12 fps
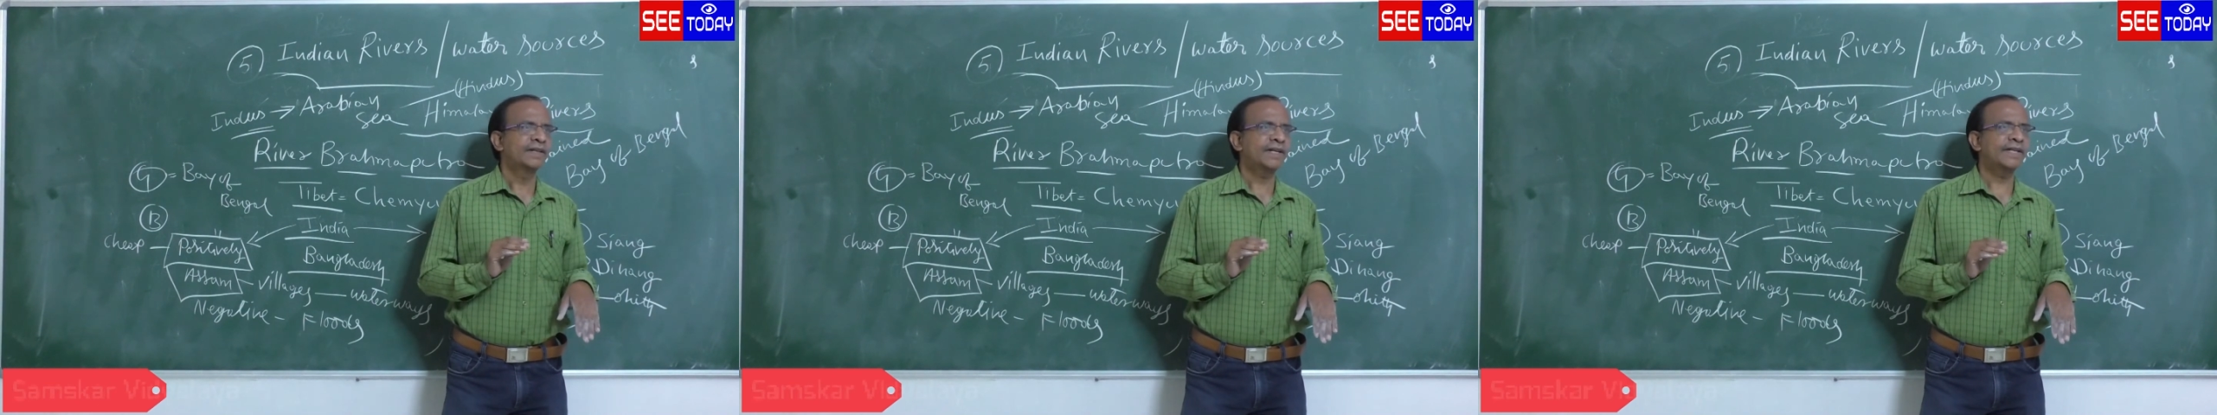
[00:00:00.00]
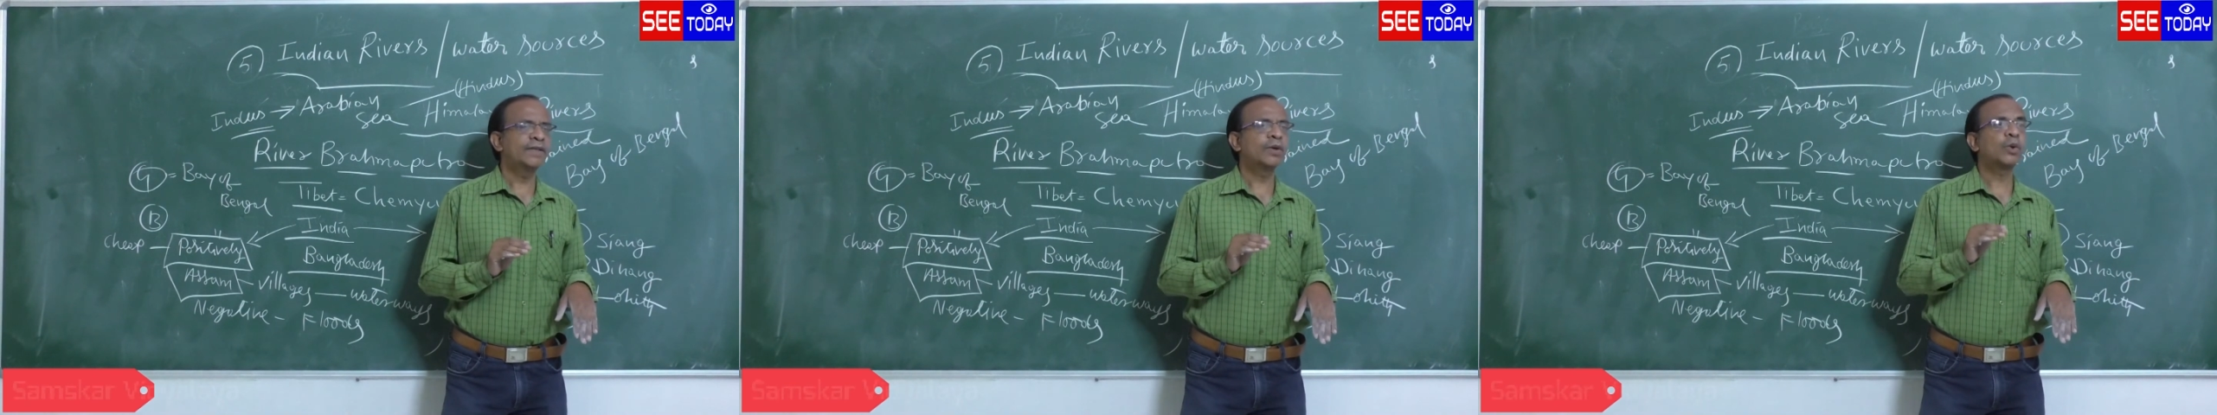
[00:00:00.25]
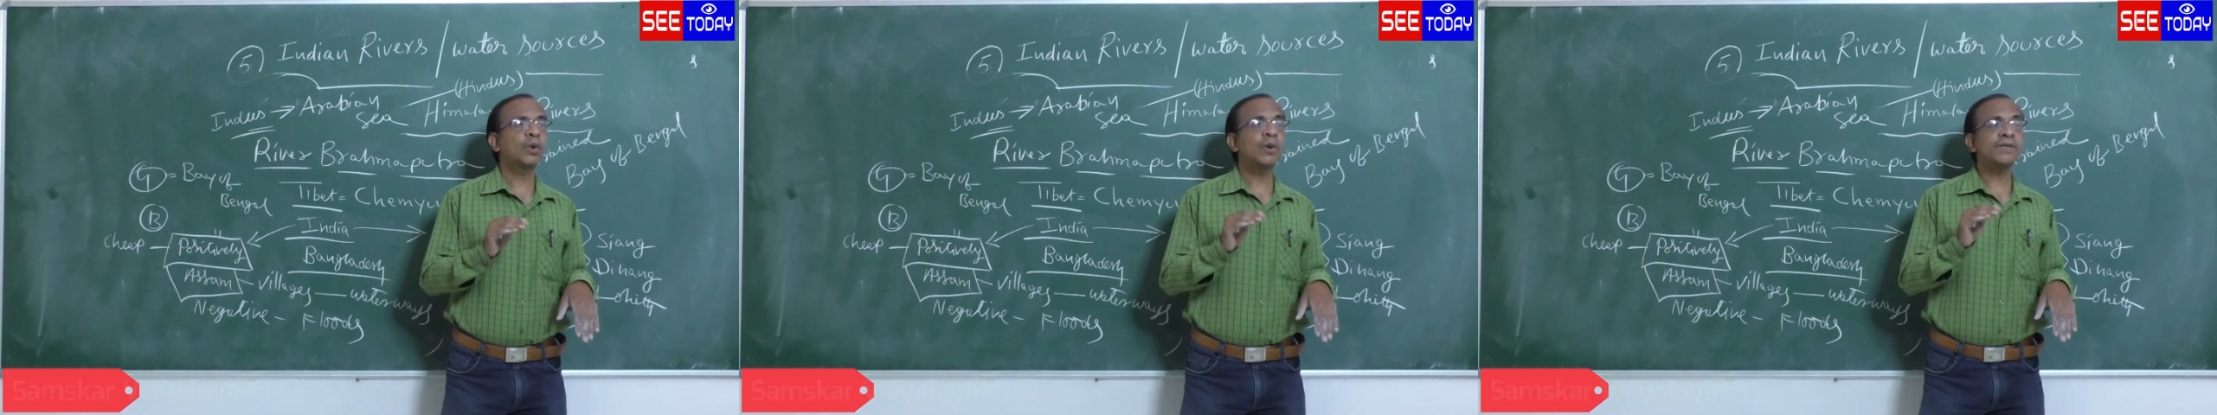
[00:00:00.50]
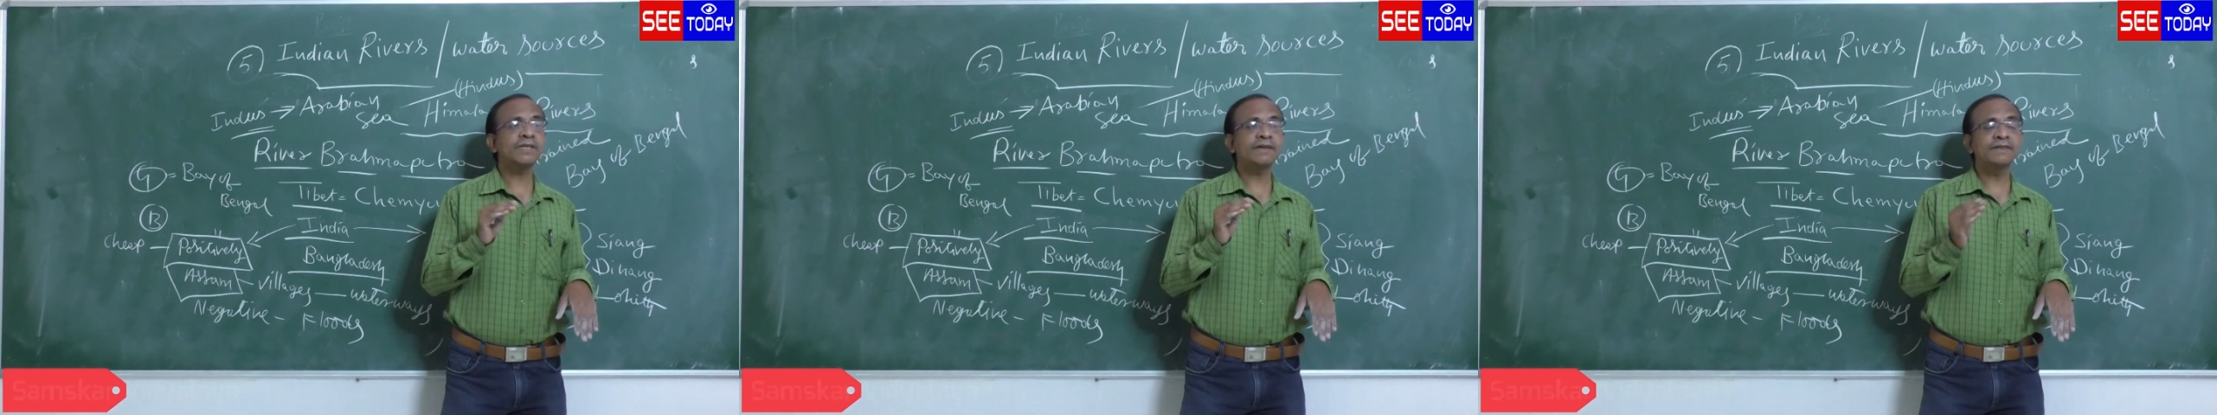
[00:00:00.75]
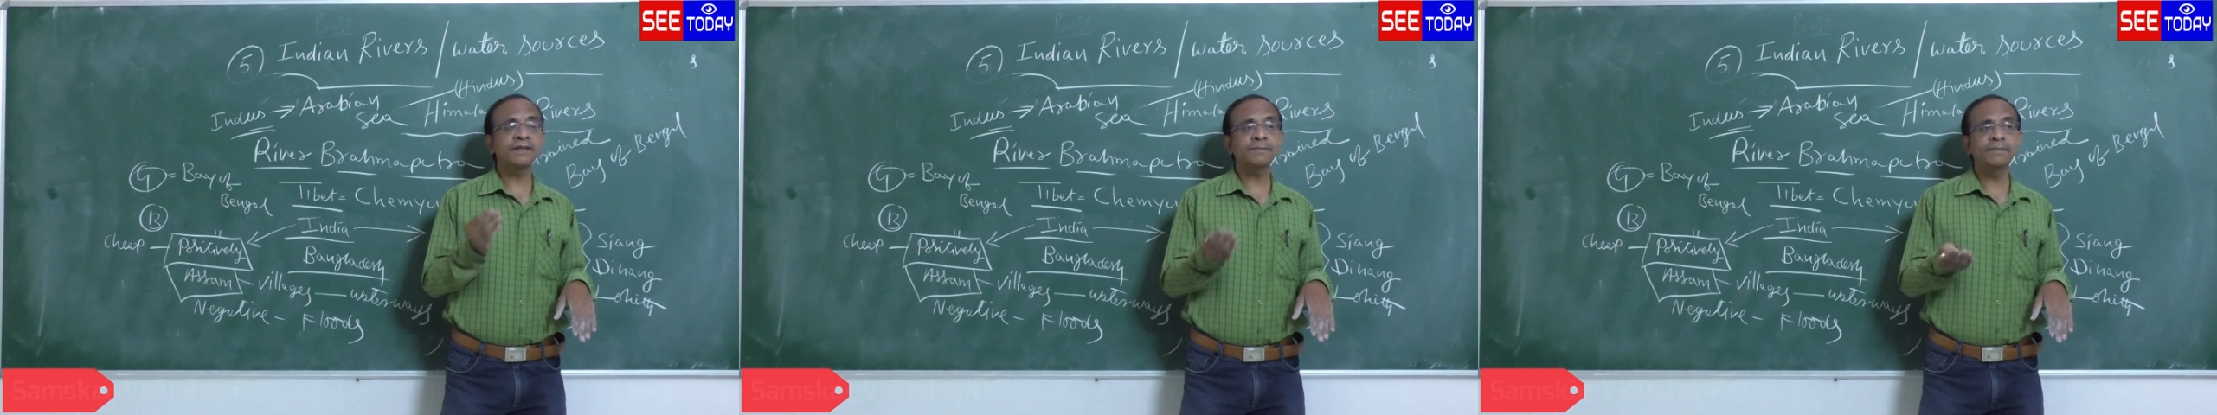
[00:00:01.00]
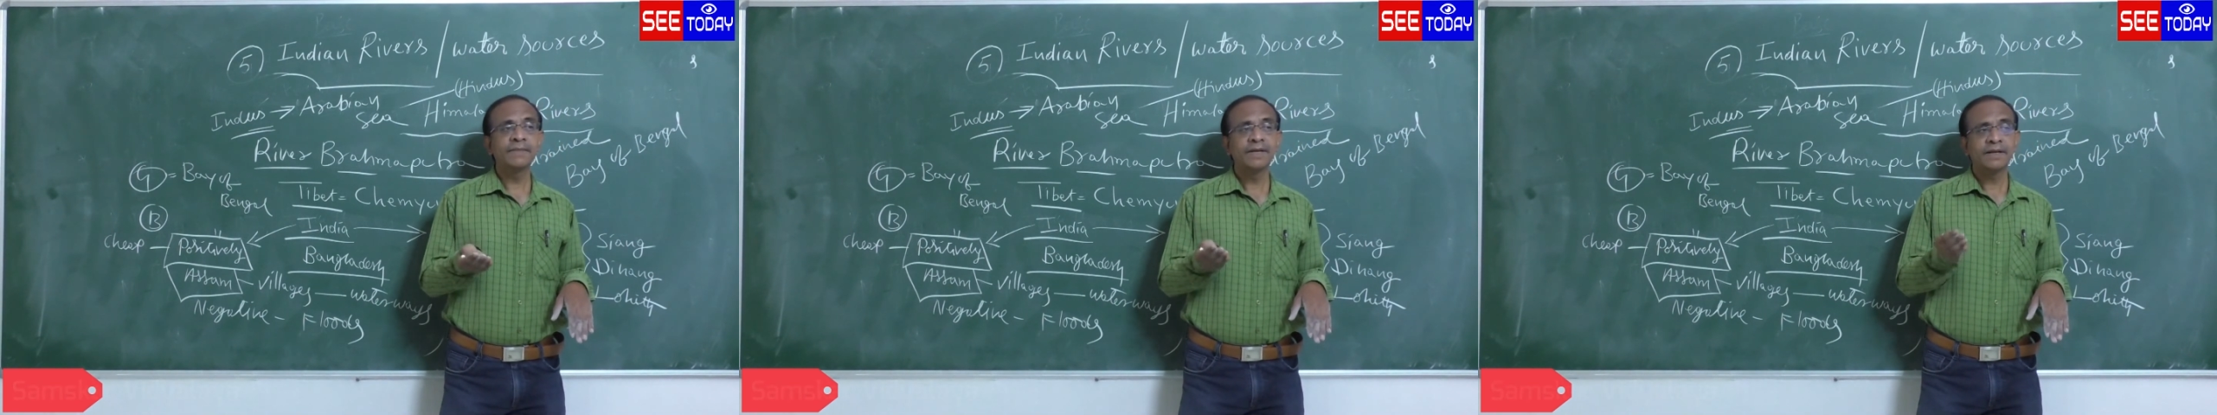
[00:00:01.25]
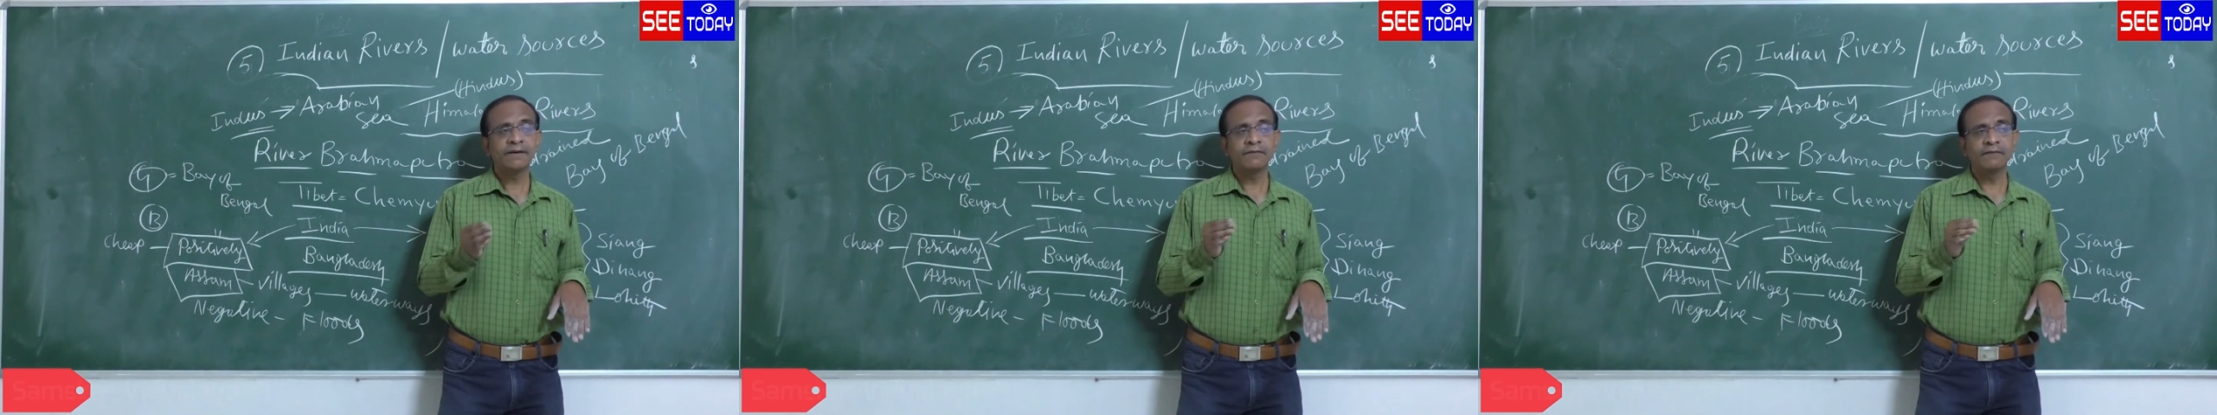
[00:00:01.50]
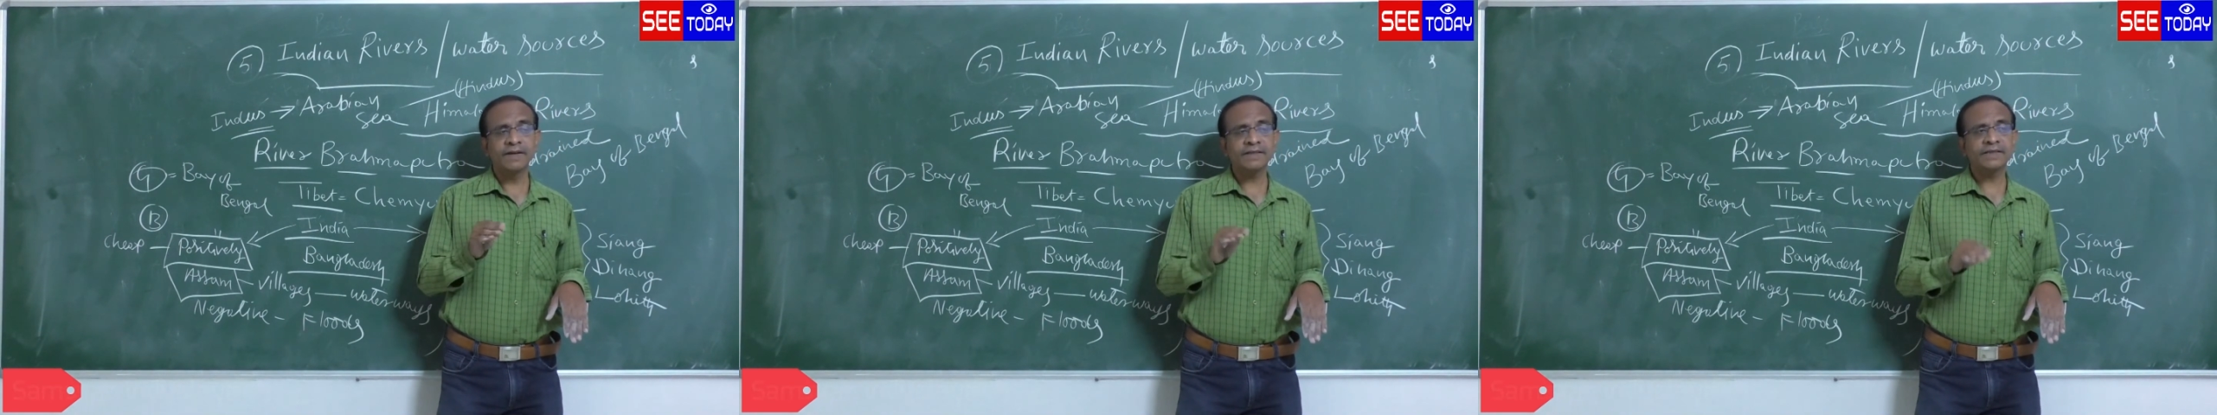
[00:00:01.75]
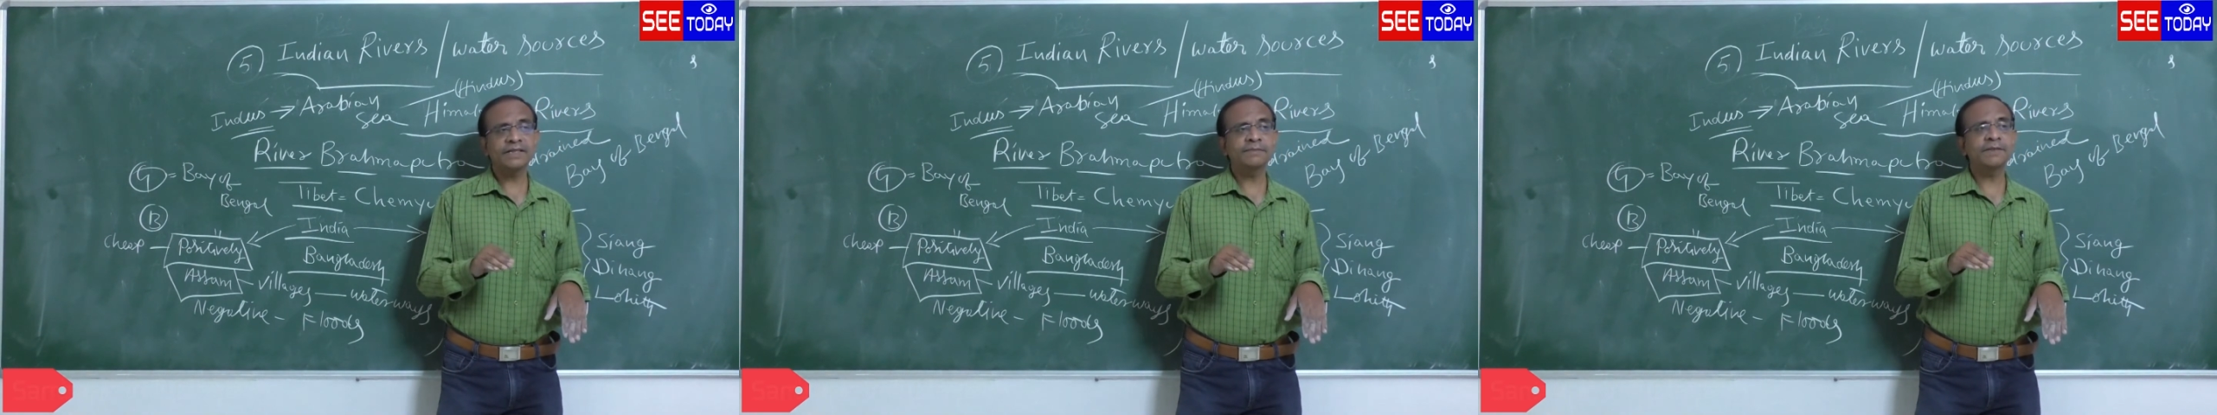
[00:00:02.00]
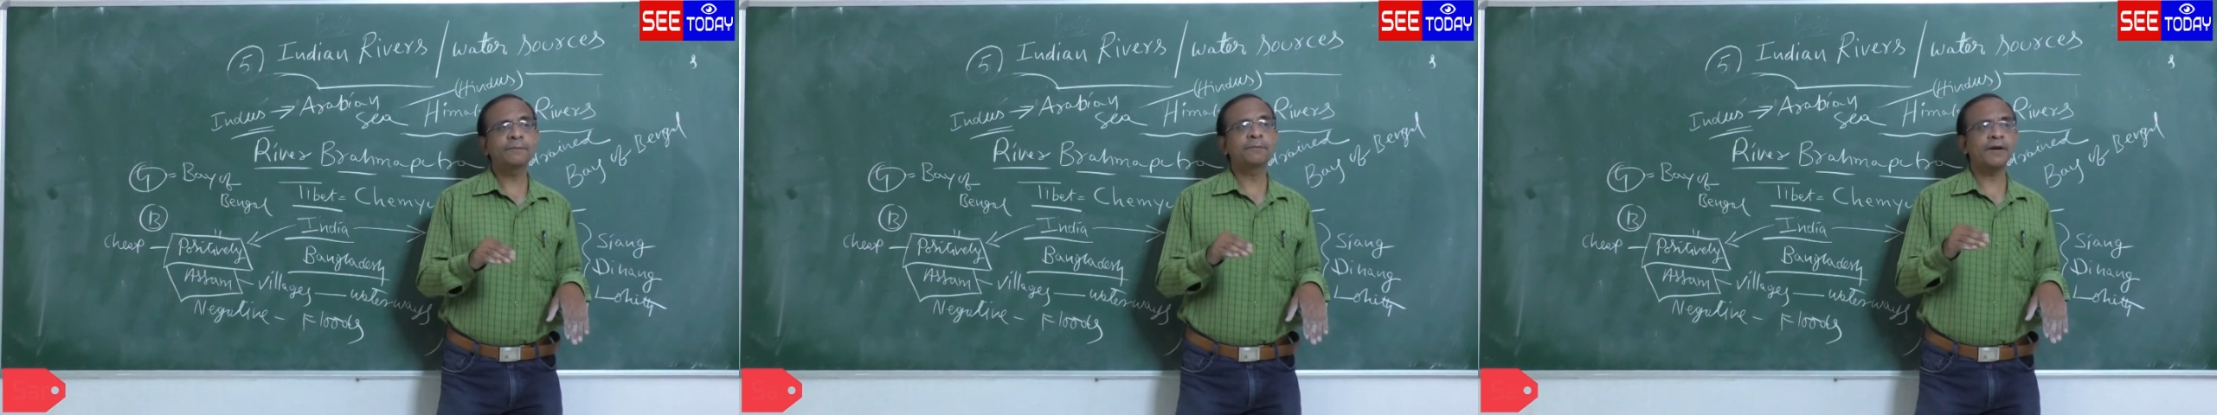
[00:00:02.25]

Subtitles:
and crores of the worth of the